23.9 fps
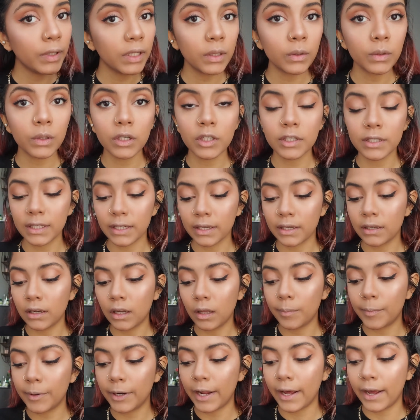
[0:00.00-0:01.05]
words I
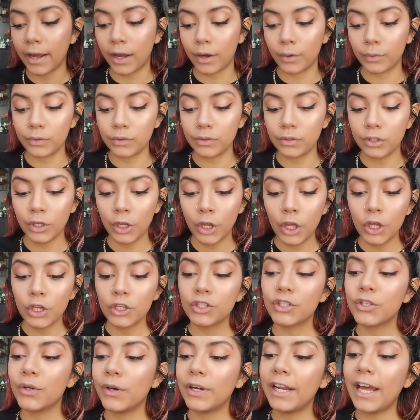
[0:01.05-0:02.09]
cannot pronounce.
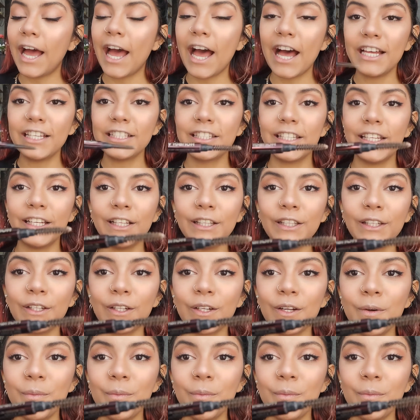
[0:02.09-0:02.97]
So it has a little